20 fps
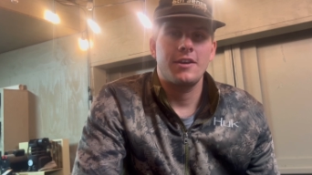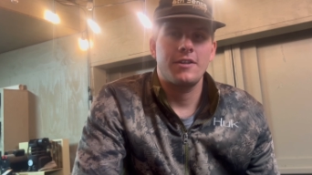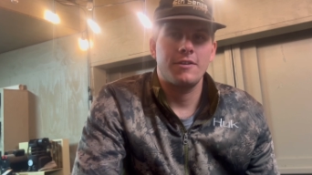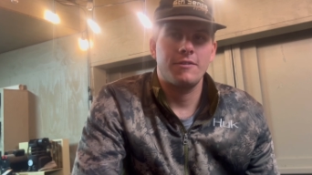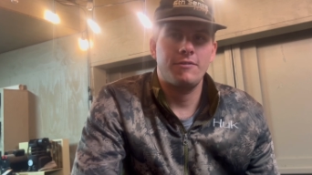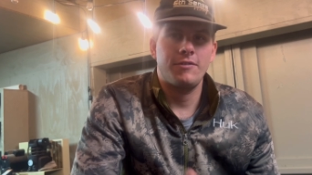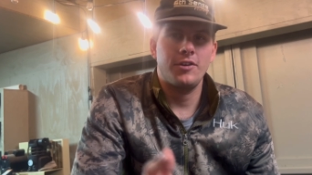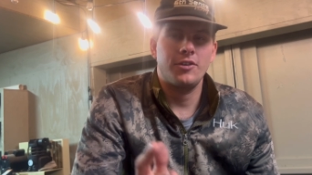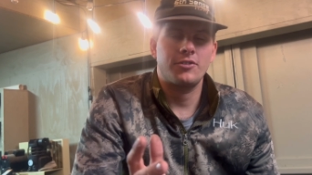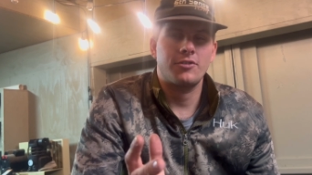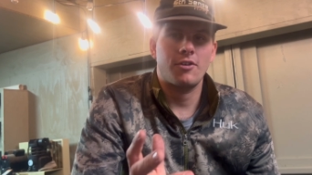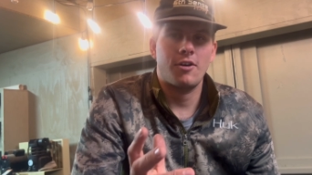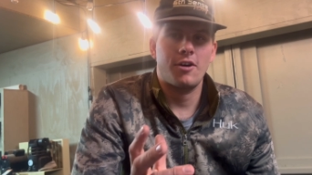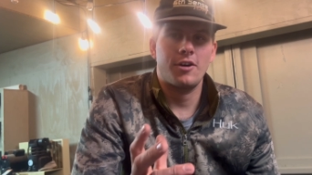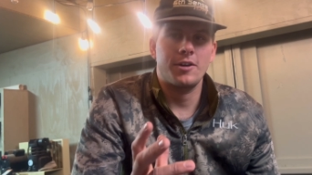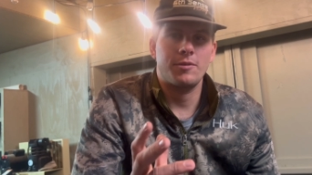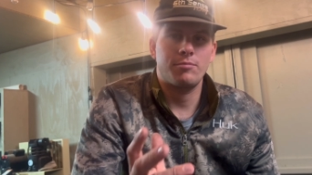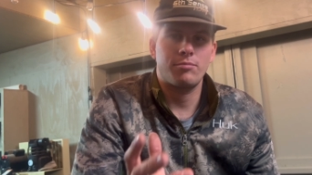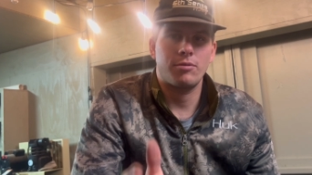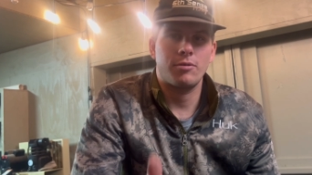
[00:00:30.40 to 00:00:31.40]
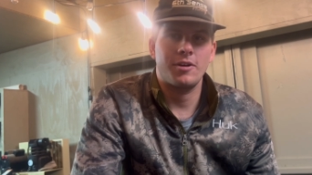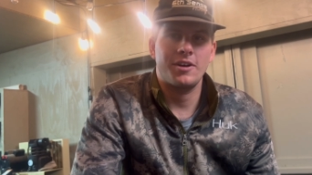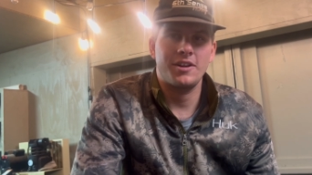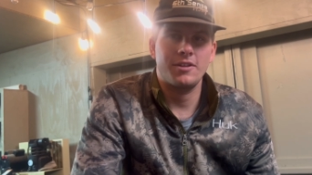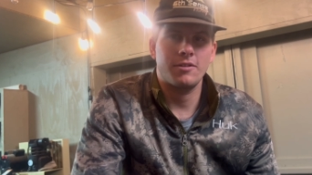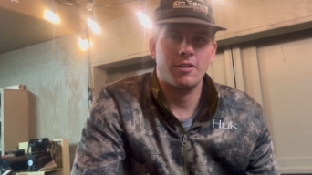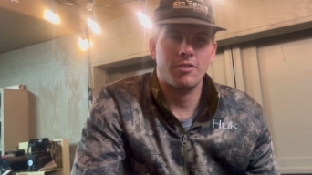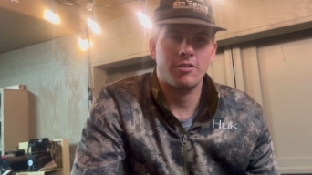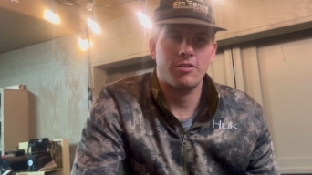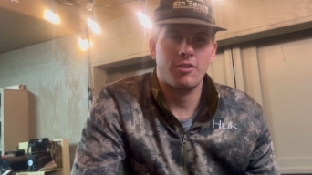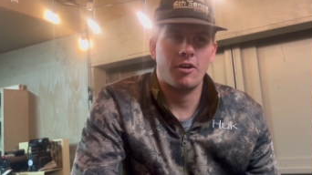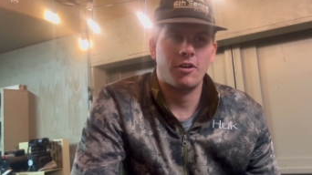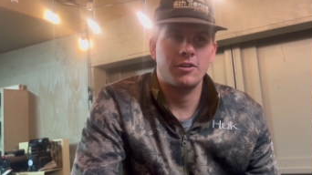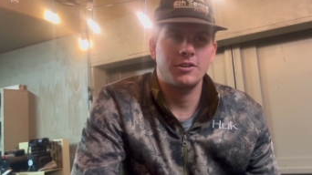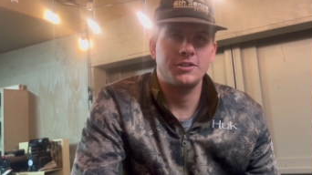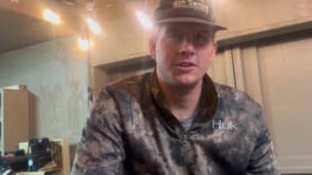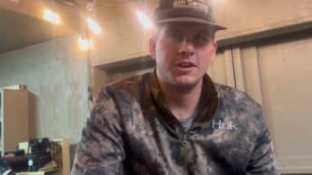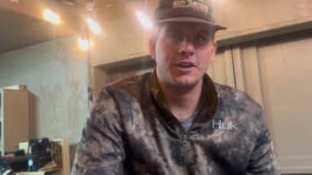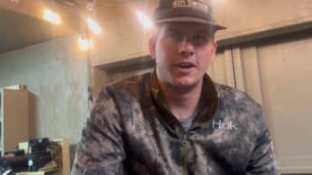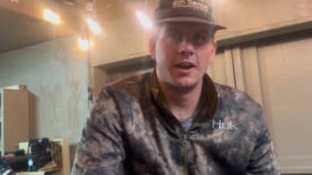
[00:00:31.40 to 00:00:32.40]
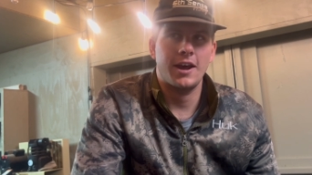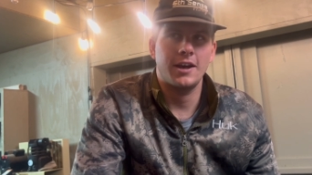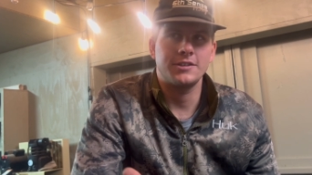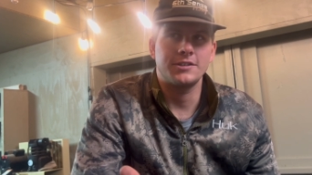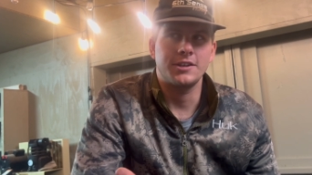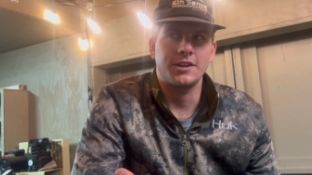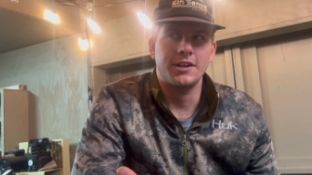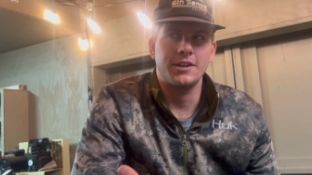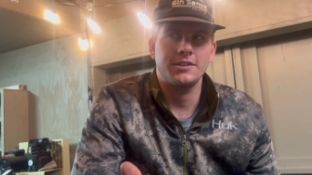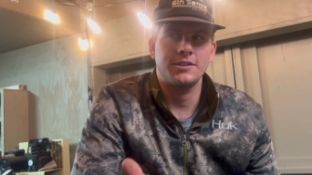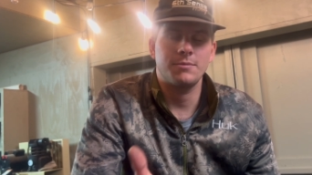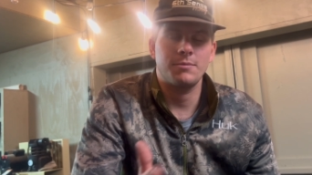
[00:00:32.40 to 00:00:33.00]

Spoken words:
the fish are already pretty lethargic as it is.